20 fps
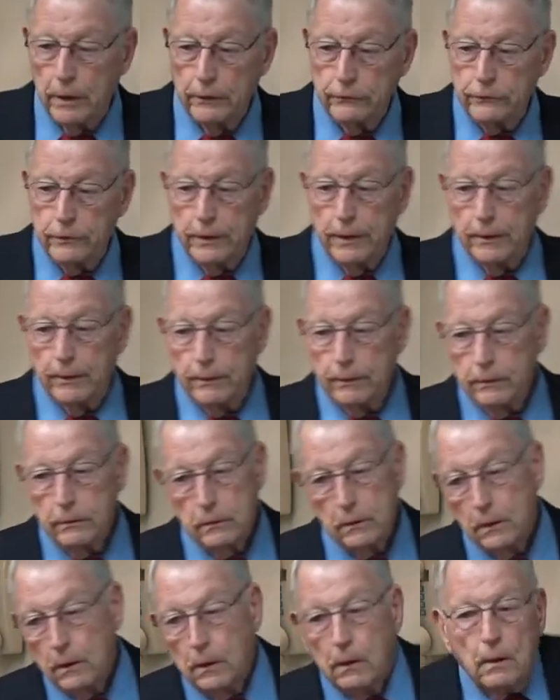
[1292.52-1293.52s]
miles an hour.
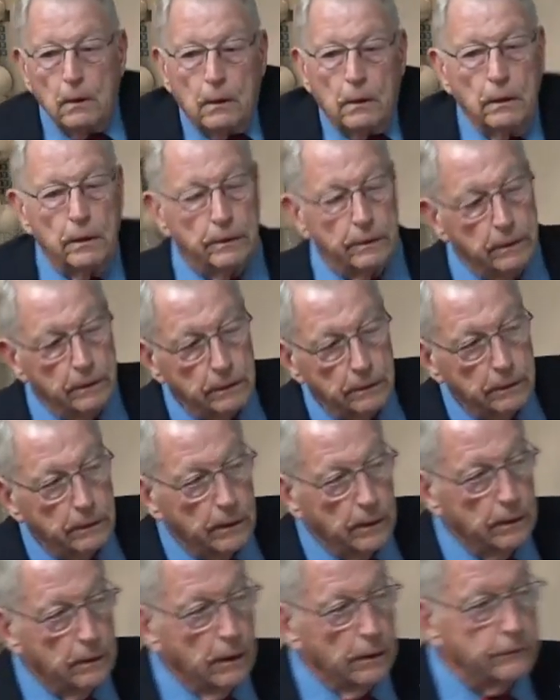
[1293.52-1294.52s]
And uh,
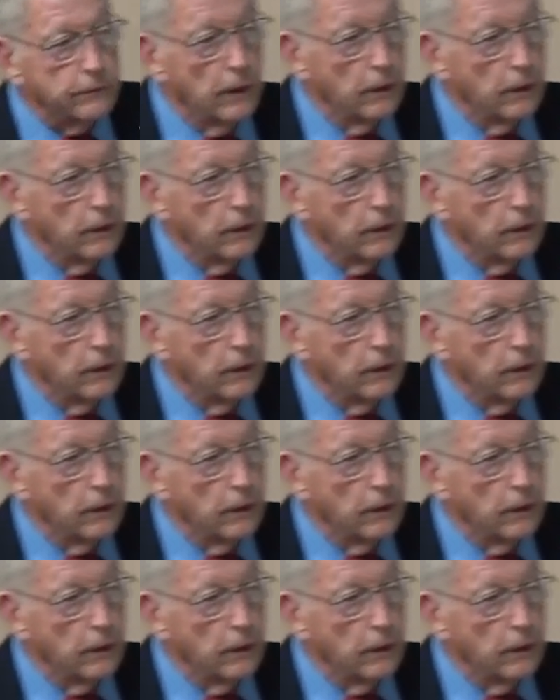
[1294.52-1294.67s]
that